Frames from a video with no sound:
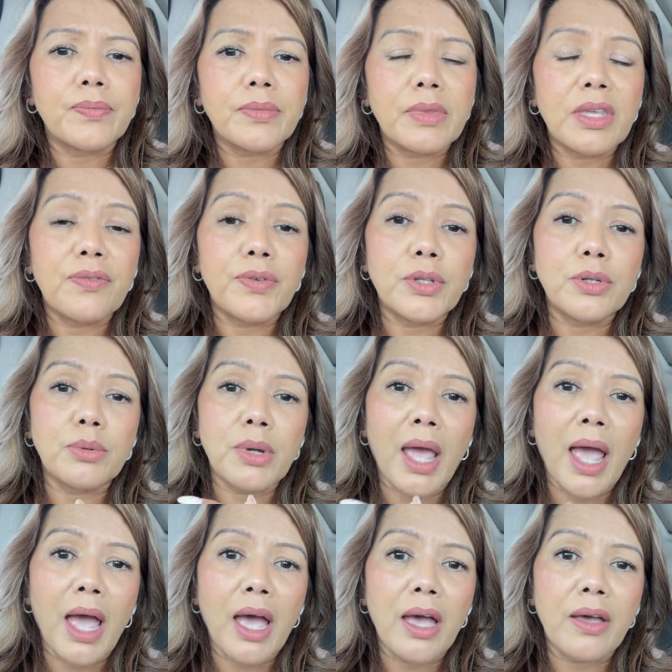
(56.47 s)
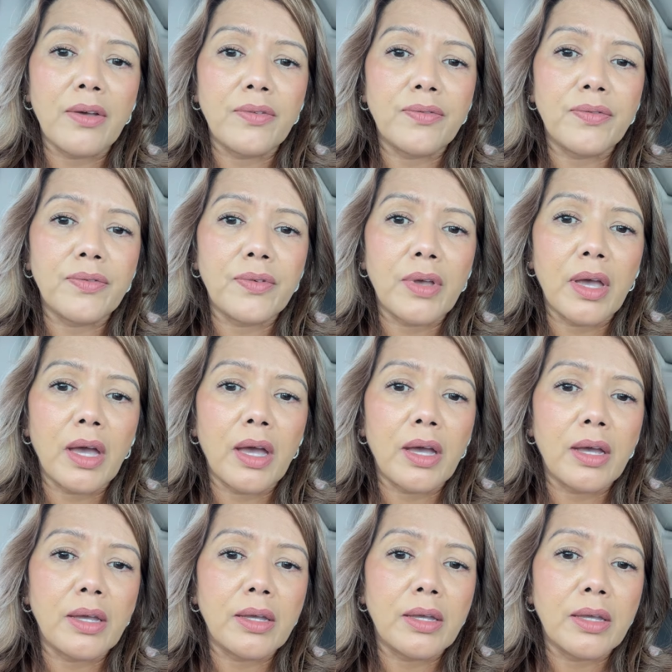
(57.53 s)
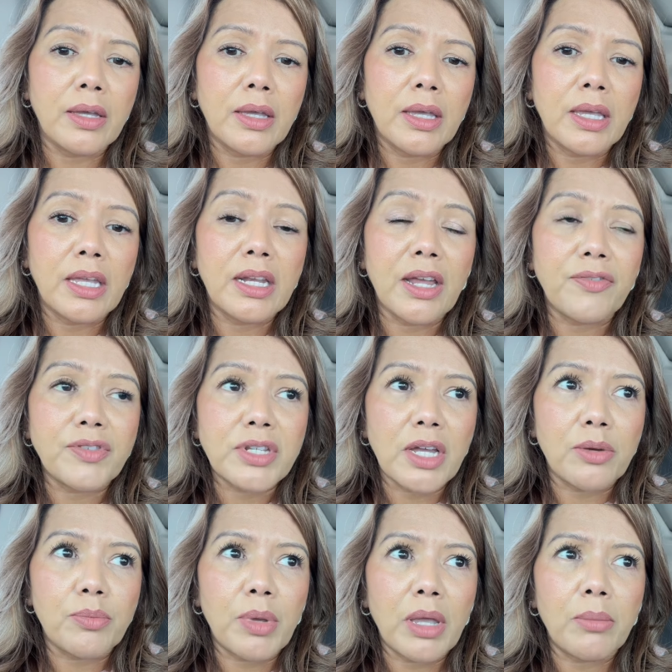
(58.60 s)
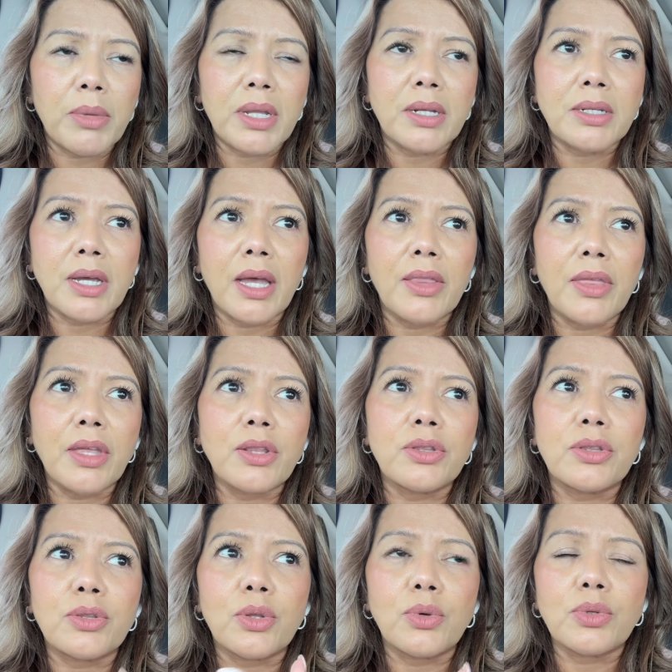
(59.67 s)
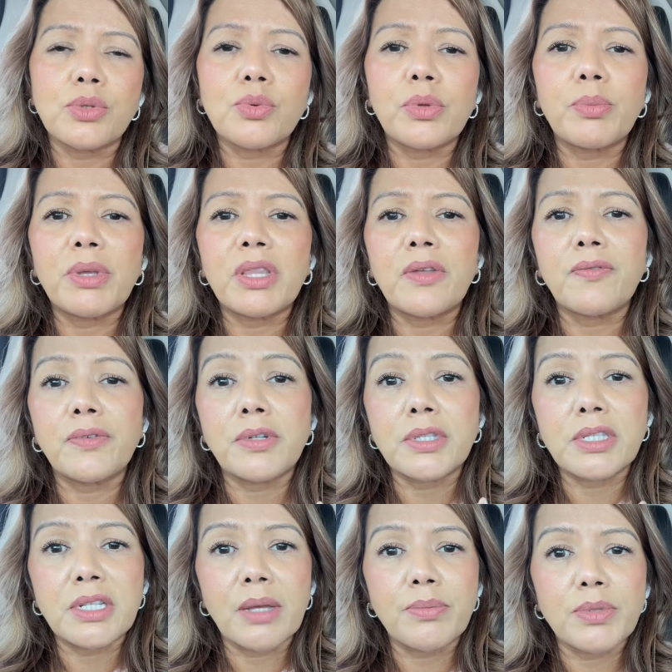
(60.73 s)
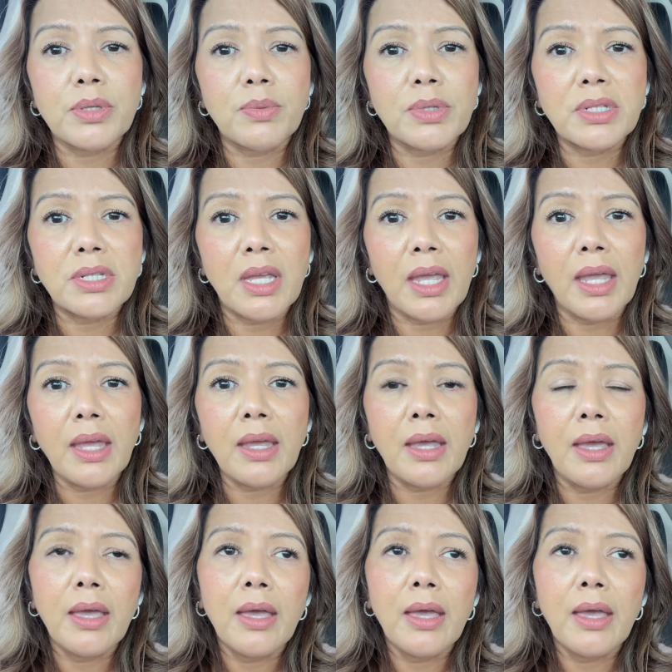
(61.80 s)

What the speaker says: if you don't have enough down payment, I think those would be the first steps you would take.